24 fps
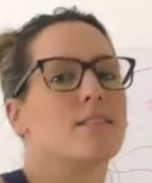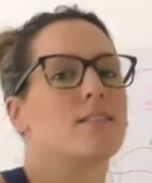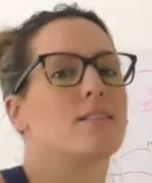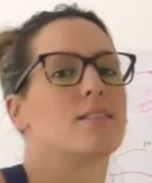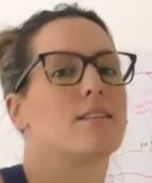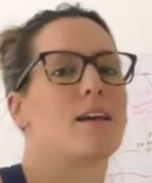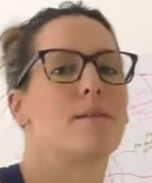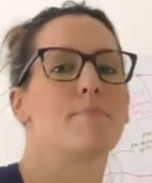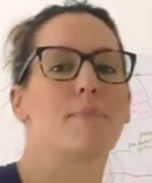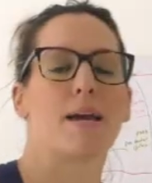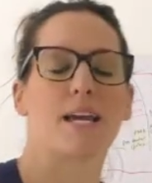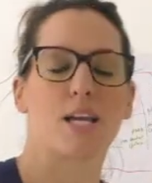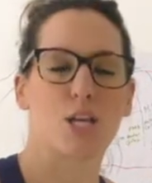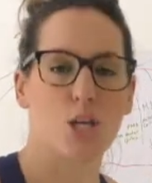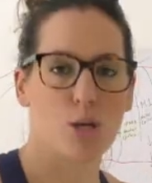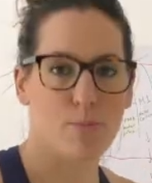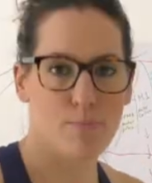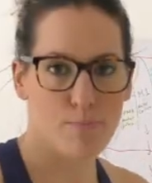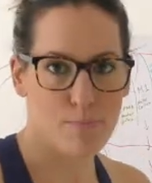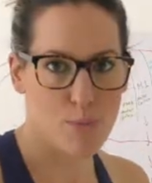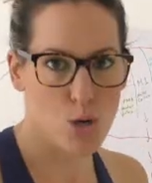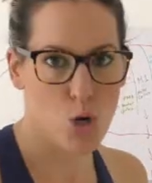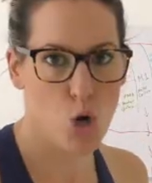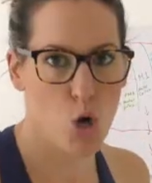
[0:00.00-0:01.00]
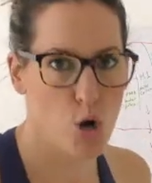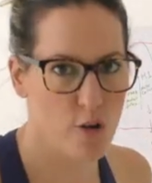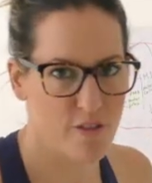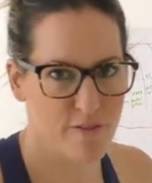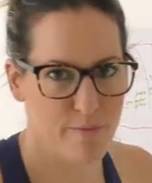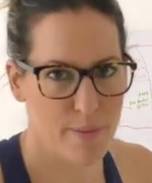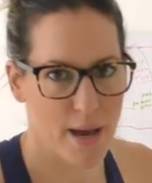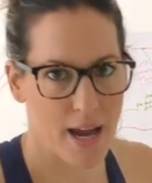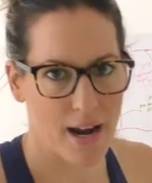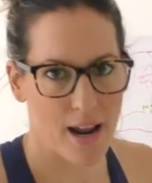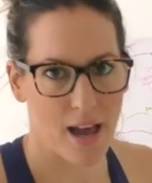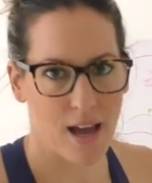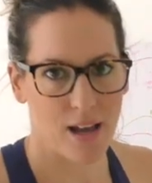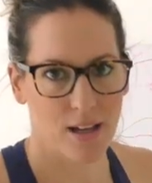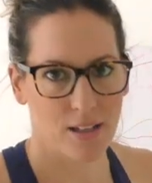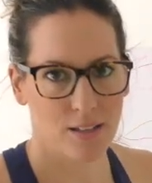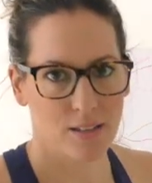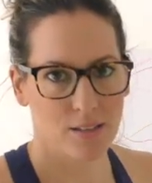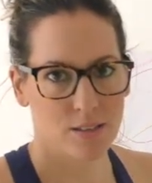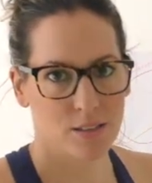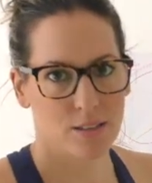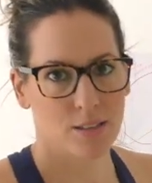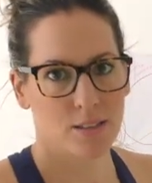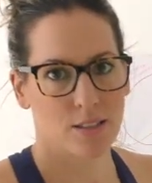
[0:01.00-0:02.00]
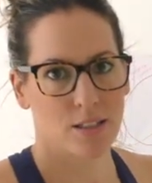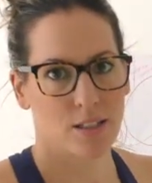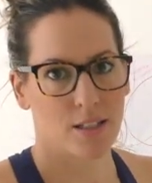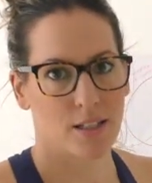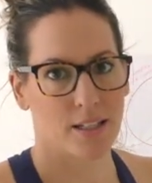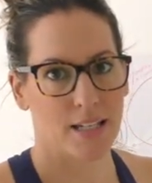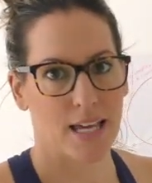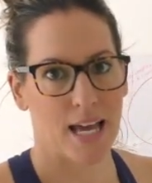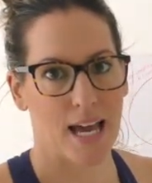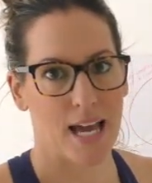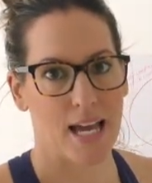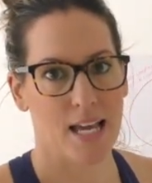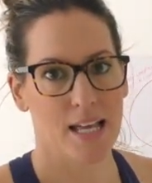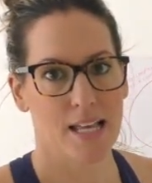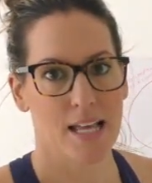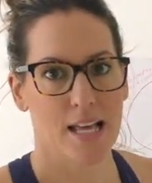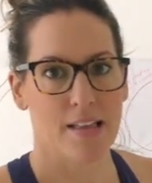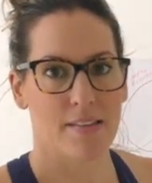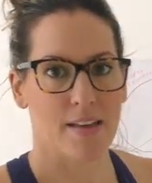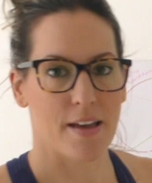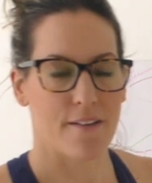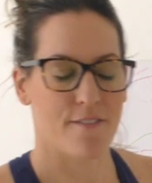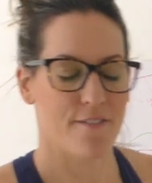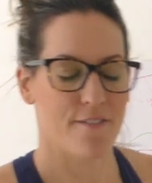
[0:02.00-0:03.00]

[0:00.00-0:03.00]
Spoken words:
They make you move better. Okay, they